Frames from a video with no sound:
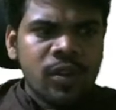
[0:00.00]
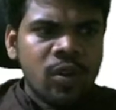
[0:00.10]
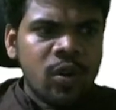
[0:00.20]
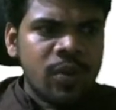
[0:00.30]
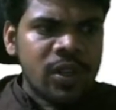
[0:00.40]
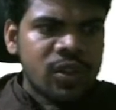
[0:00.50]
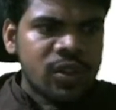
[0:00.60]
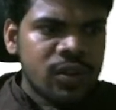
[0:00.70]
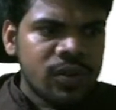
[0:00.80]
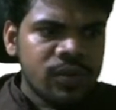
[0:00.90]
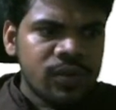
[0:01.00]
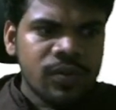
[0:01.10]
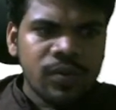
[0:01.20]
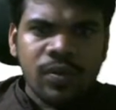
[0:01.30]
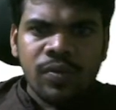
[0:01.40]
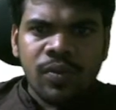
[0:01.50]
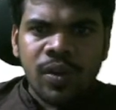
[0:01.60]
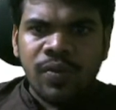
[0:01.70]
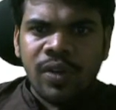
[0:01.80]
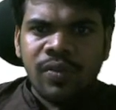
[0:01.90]
how much?
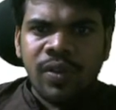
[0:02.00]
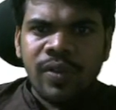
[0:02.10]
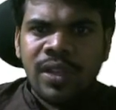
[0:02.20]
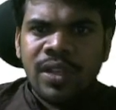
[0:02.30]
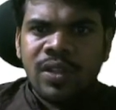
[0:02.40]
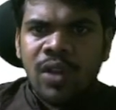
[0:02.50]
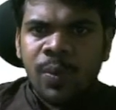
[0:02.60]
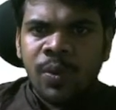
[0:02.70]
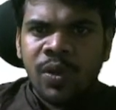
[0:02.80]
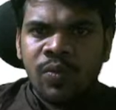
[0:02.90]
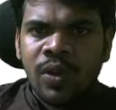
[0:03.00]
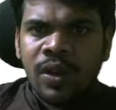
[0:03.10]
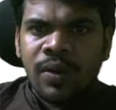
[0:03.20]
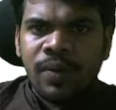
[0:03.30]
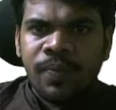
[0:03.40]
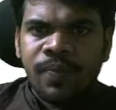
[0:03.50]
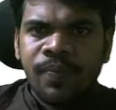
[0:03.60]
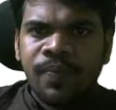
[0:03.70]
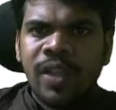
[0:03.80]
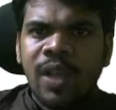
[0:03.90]
145 is option 1.
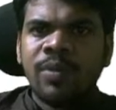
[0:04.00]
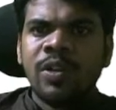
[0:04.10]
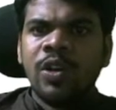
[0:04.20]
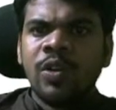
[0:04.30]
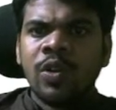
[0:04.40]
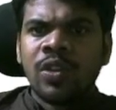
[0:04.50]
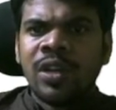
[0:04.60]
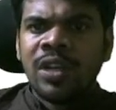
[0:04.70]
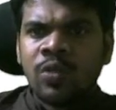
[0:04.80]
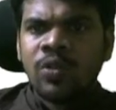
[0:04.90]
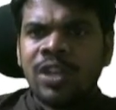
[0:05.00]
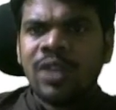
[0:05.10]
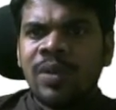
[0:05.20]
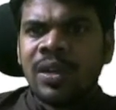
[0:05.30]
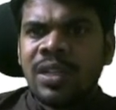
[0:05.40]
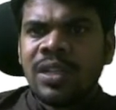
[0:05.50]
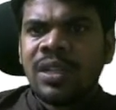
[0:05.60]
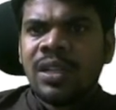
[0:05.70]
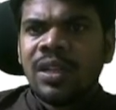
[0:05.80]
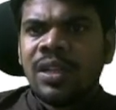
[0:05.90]
Absolute growth rate is 2 centimeters.
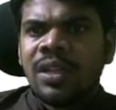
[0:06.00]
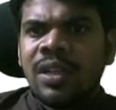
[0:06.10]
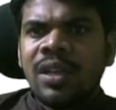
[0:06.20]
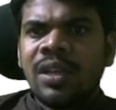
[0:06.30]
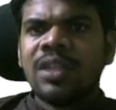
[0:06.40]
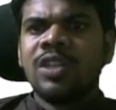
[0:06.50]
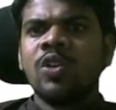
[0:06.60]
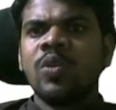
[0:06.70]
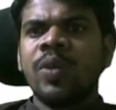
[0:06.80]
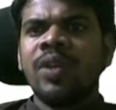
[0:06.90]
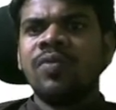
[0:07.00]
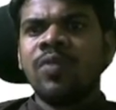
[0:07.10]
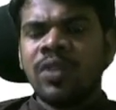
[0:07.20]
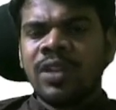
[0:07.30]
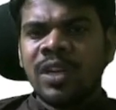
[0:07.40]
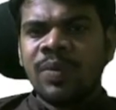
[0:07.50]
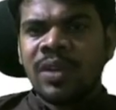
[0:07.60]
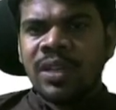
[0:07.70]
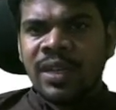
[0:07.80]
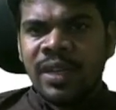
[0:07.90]
It is 0.4
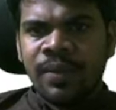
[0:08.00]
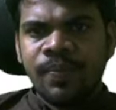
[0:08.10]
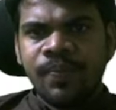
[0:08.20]
centimeters a day.